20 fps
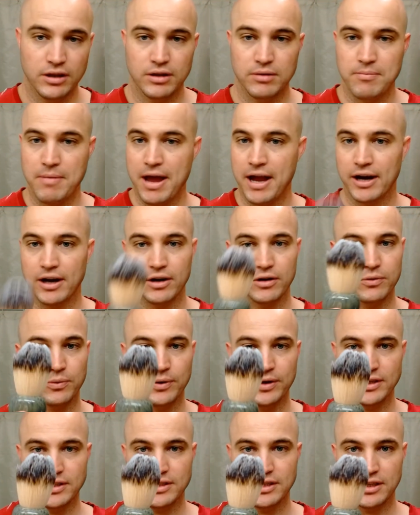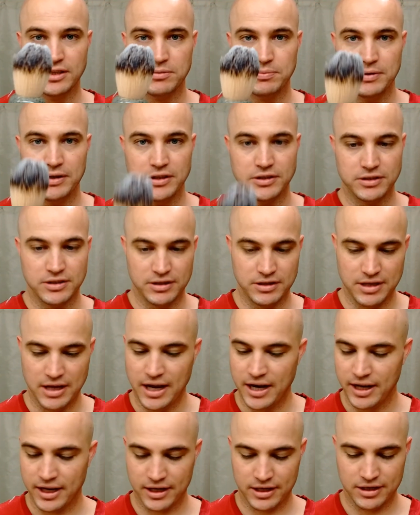Maggard 26 mil
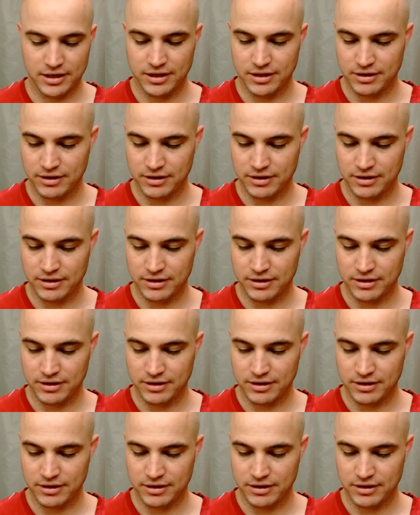synthetic.